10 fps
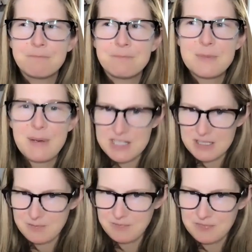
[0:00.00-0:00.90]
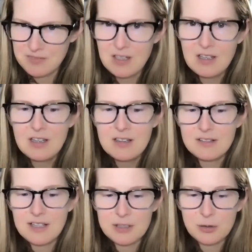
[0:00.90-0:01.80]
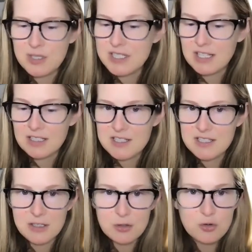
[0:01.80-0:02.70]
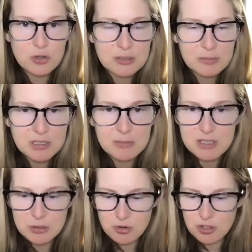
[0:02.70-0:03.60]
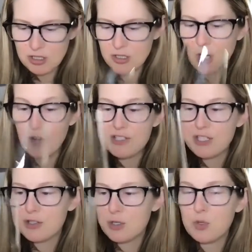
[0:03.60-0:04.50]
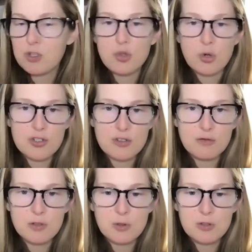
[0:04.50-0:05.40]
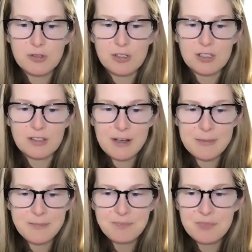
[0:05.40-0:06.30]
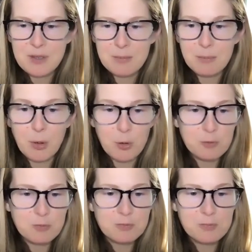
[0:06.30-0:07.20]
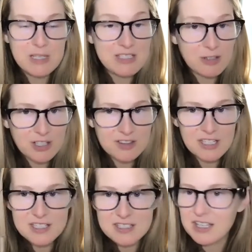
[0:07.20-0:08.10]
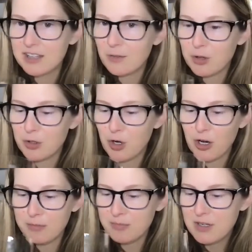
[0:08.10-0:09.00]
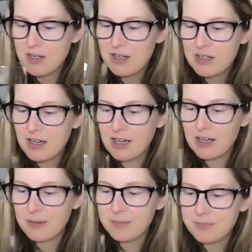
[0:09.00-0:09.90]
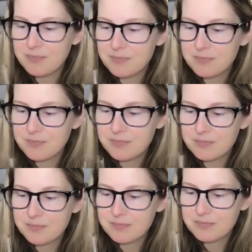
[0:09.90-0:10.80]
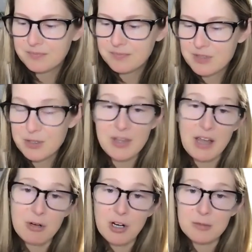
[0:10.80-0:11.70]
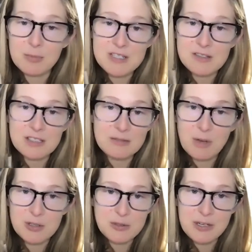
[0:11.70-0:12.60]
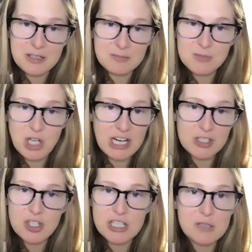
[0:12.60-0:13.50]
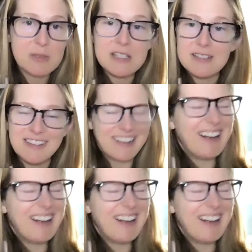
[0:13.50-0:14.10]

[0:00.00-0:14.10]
spicy. Like Louisiana-style shrimp could be interesting here. Obviously, also with Georgian food, the little boat pizza-looking things. Can't think of what they're called. So in that regard, basically, also like a giant cheese pizza